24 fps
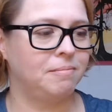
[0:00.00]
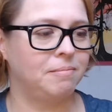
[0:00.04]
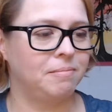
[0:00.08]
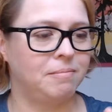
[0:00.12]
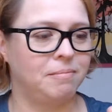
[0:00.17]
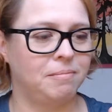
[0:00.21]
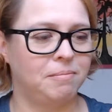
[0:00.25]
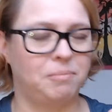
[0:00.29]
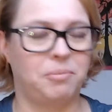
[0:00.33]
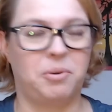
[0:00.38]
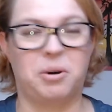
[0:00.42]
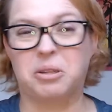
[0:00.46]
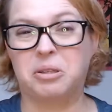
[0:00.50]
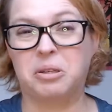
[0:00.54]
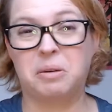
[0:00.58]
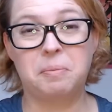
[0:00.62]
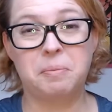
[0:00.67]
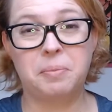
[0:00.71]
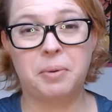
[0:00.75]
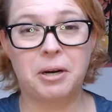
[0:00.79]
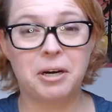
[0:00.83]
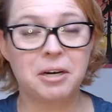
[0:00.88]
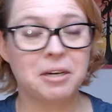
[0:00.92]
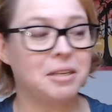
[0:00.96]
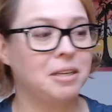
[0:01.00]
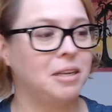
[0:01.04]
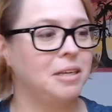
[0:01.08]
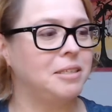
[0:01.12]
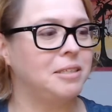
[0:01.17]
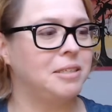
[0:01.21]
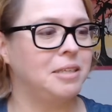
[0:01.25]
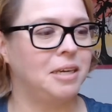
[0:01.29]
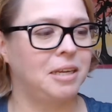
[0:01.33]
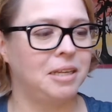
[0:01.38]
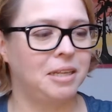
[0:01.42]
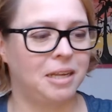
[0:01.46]
bottom part, let's
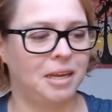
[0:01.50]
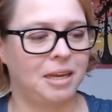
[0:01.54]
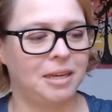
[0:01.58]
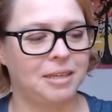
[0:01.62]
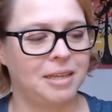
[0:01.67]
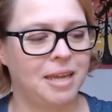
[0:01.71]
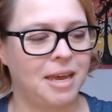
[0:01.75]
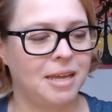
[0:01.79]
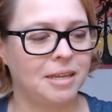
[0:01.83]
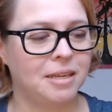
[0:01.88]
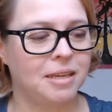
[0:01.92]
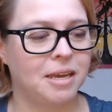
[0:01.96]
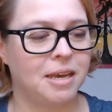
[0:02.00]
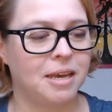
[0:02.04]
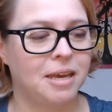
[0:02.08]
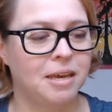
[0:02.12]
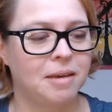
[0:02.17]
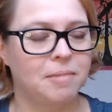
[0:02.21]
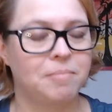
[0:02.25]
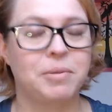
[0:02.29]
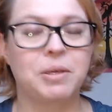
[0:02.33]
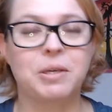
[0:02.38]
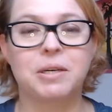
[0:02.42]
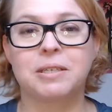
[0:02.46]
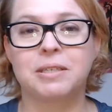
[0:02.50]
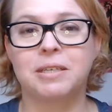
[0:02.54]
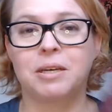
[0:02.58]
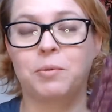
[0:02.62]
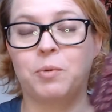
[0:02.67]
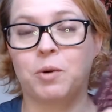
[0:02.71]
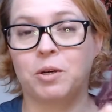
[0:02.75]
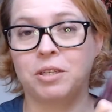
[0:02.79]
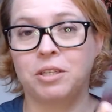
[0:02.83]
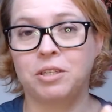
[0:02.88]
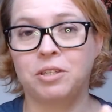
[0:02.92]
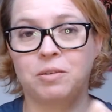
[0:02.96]
say it like that, because I
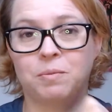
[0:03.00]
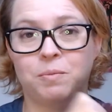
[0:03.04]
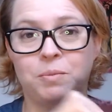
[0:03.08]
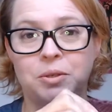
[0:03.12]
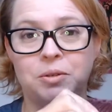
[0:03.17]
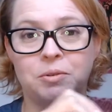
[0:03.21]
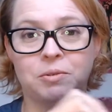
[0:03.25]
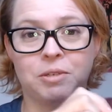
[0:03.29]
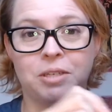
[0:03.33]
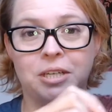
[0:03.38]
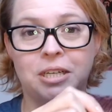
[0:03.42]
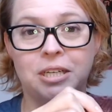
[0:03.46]
want it to be really